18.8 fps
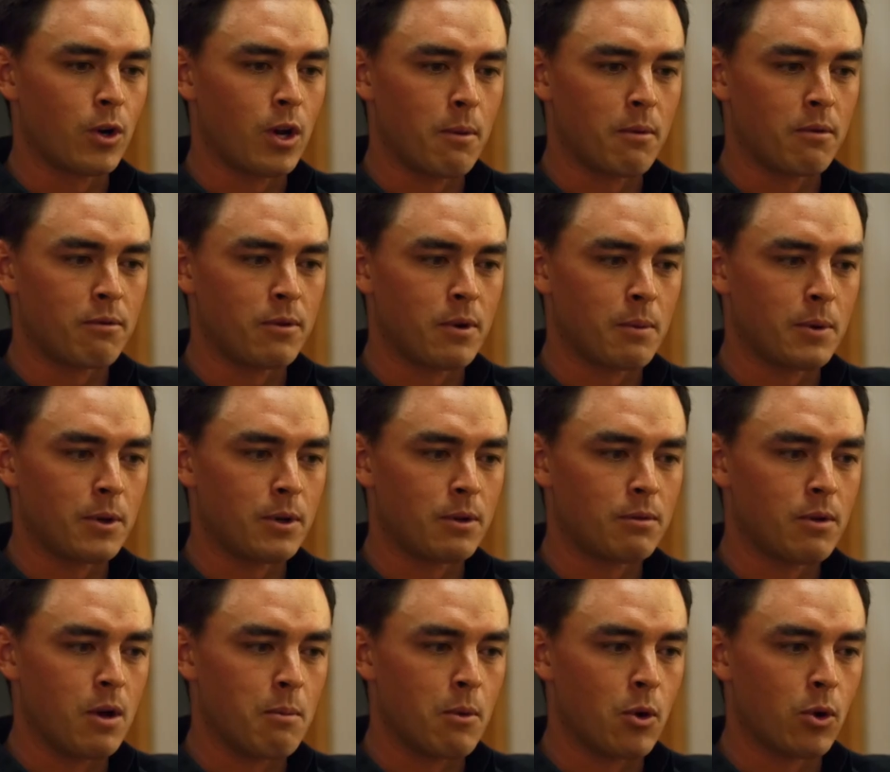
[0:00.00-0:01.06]
Coming from a
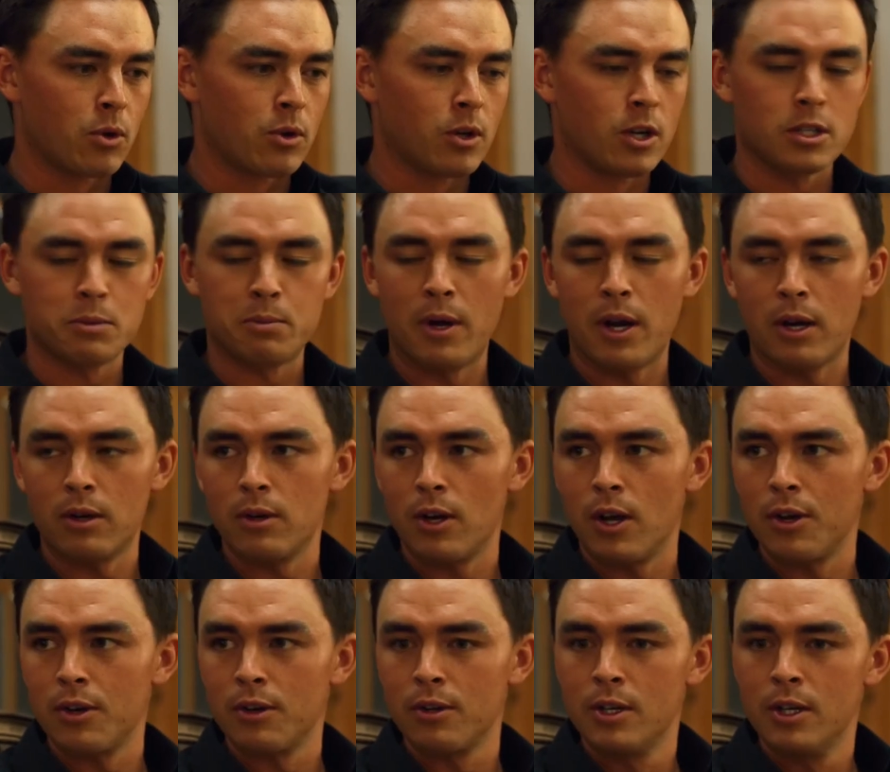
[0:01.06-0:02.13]
motocross
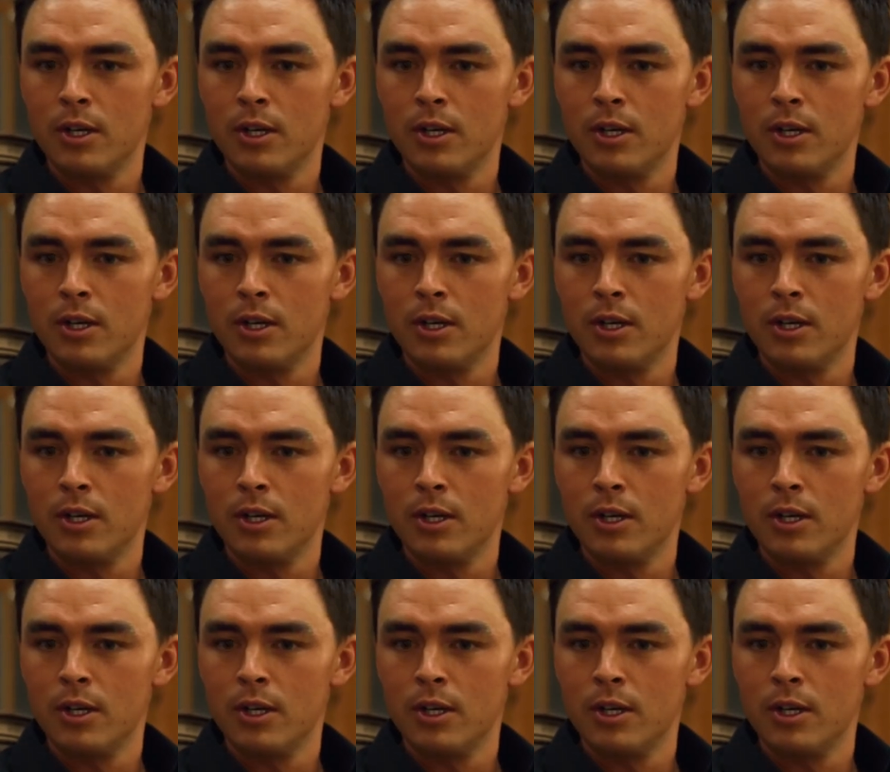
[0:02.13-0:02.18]
background,